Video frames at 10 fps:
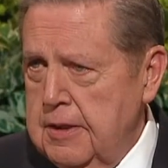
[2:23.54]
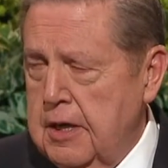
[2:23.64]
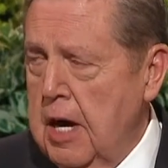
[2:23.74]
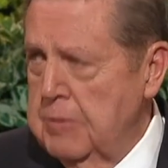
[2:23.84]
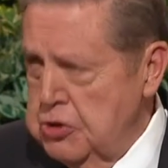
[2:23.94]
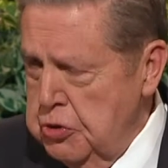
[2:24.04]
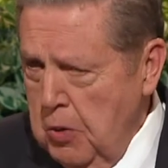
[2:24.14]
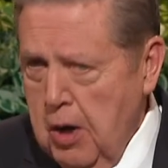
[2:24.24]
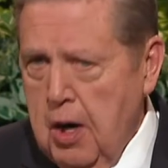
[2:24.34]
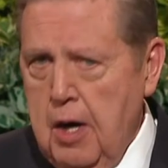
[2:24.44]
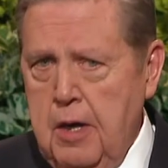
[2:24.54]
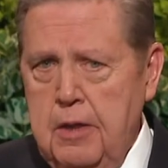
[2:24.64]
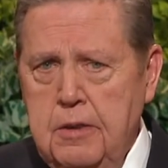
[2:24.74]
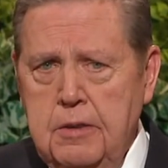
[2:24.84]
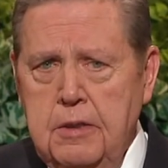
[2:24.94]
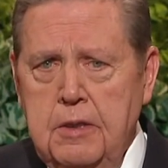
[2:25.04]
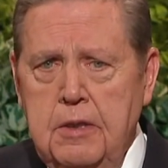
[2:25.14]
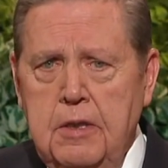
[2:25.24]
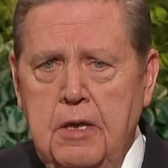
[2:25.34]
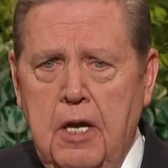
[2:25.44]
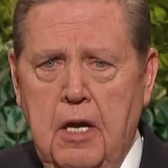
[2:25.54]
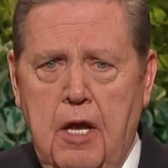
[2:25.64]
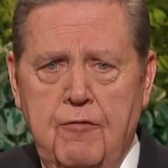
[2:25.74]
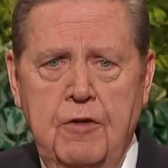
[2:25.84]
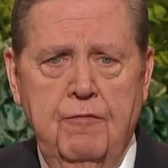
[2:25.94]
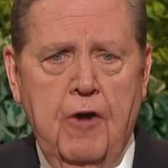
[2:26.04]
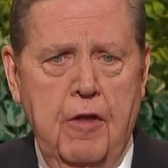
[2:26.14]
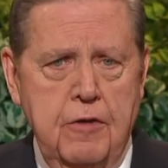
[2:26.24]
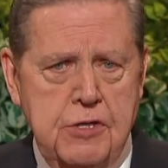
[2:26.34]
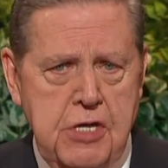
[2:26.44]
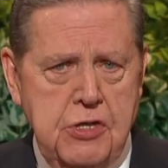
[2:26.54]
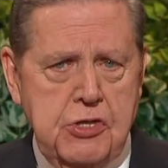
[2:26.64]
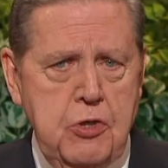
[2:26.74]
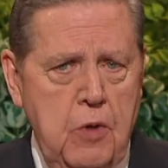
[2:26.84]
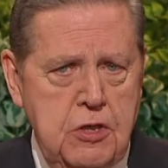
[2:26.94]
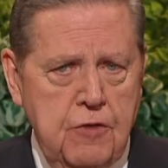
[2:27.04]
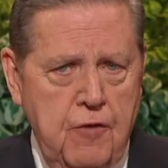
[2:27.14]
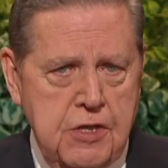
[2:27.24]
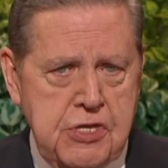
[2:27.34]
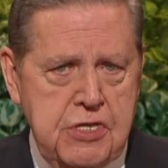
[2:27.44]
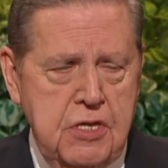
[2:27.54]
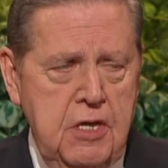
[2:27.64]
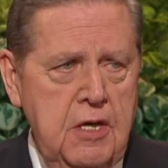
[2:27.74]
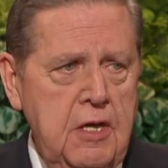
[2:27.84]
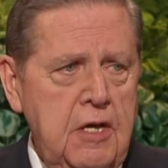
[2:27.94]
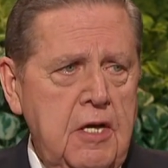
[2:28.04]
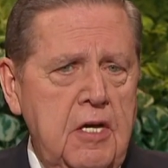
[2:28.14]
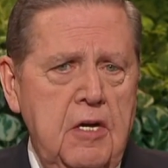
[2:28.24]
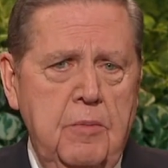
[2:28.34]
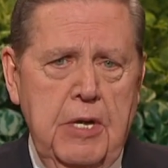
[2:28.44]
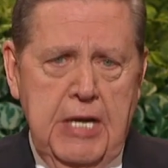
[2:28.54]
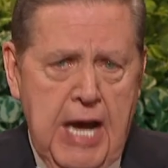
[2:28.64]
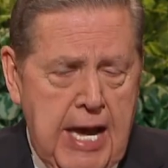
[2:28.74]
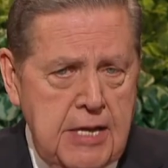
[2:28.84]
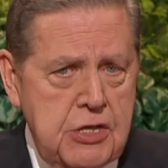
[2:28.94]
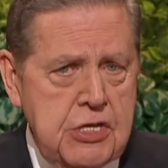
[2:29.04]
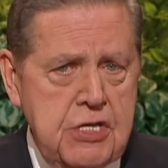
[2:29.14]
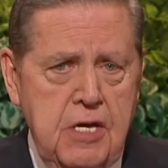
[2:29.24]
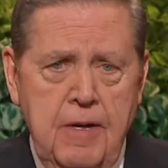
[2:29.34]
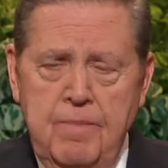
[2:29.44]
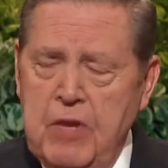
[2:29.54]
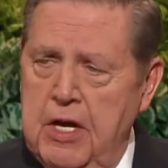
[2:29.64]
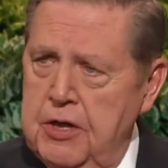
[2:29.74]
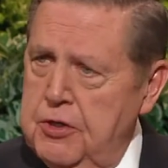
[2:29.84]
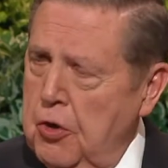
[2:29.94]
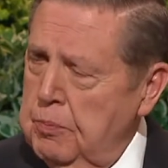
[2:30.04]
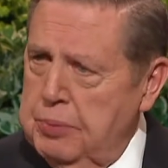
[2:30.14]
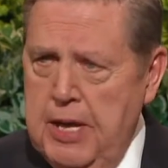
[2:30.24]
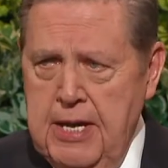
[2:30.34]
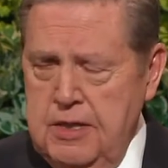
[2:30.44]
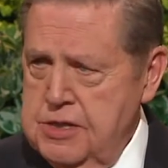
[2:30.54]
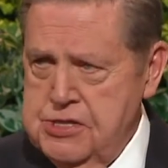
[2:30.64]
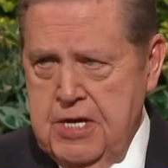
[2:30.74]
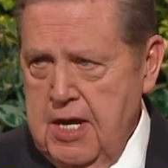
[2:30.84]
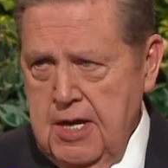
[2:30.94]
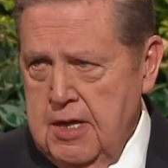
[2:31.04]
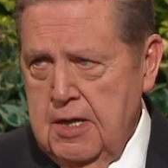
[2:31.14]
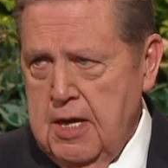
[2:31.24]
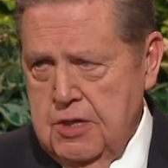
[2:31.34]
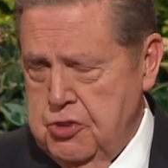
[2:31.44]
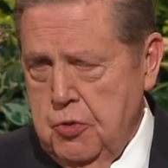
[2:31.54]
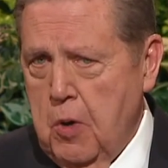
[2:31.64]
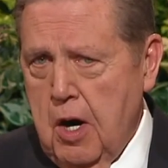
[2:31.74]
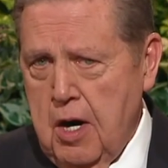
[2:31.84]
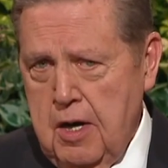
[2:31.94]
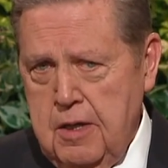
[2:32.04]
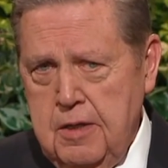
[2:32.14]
Come as you are, a loving Father says to each of us but he adds, don't plan to stay as you are.